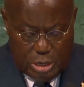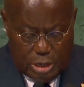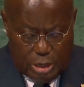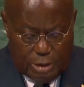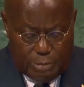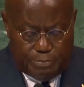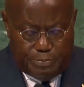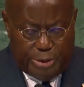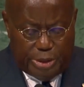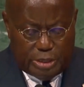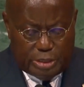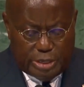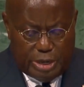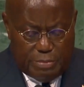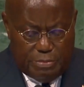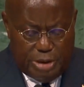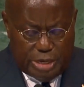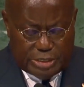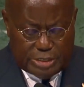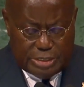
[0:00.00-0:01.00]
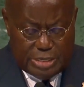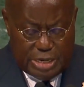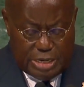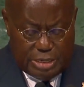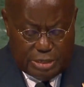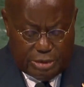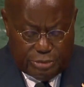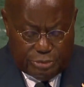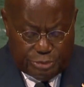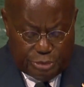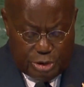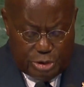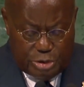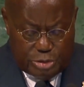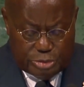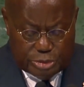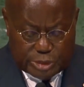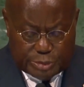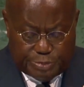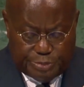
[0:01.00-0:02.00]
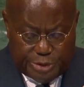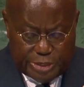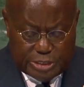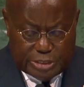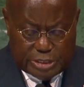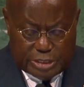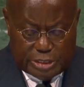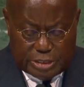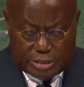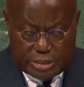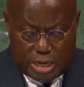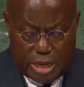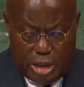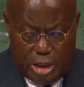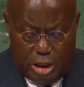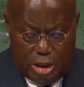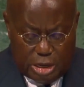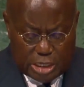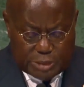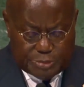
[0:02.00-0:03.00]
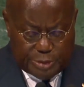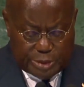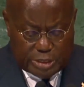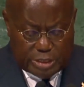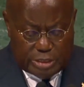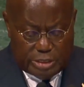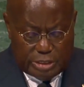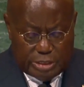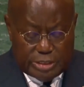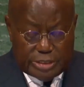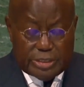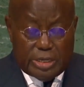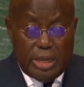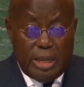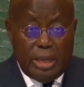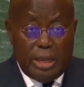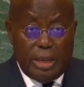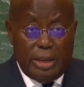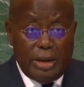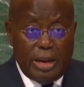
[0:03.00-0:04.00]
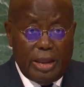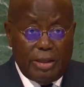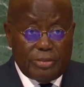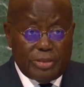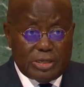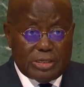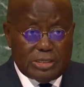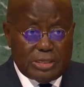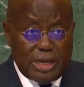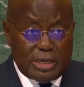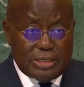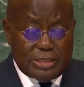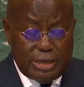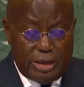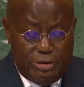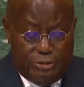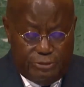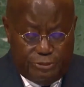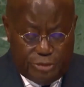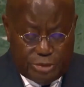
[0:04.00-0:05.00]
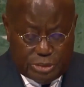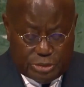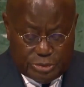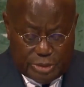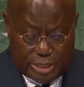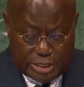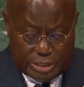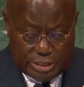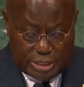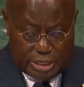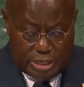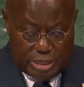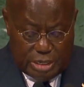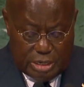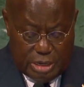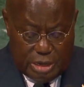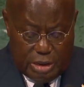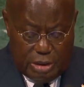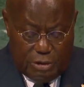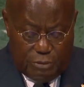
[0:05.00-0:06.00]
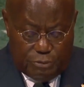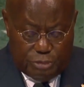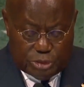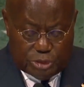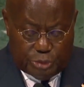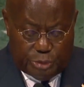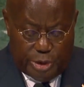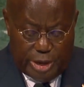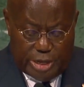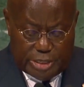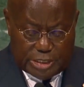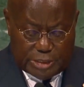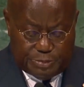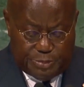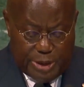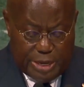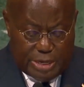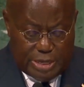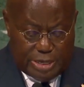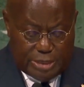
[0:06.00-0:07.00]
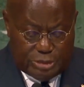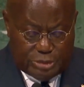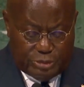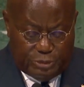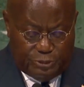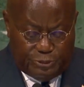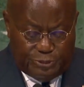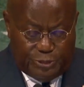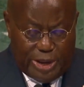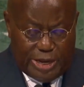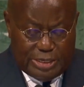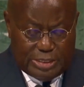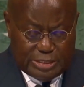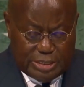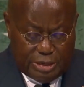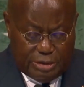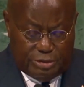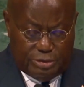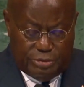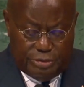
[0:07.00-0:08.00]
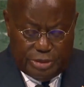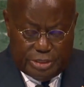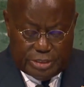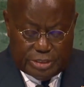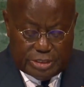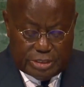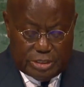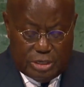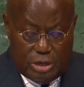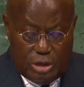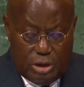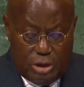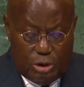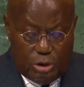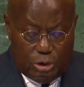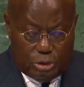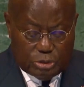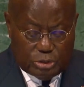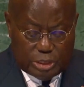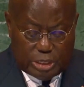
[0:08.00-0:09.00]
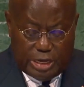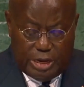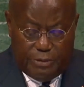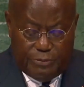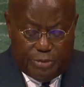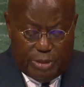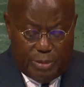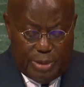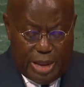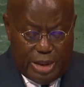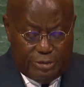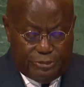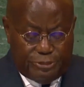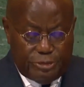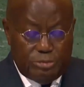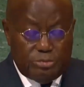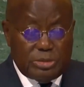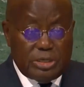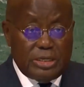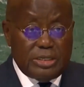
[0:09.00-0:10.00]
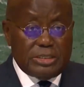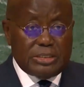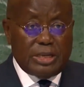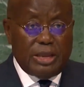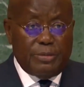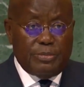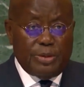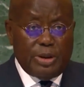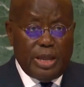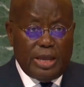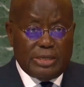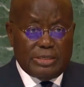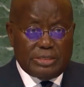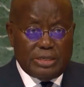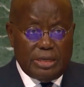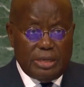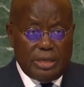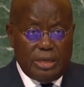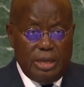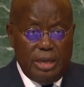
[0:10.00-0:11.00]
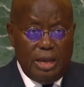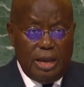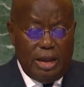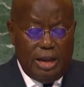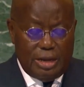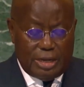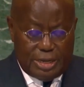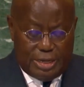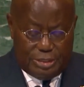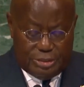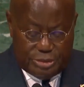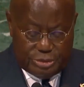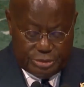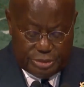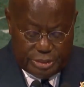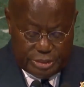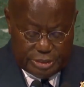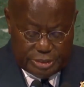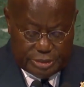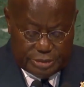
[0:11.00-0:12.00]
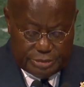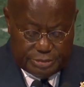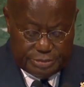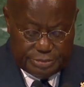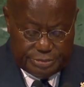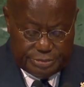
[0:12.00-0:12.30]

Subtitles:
on building much-needed roads, bridges, hospitals, and other such infrastructure, which we are spending to fight terrorists or to keep them out from destabilizing our countries.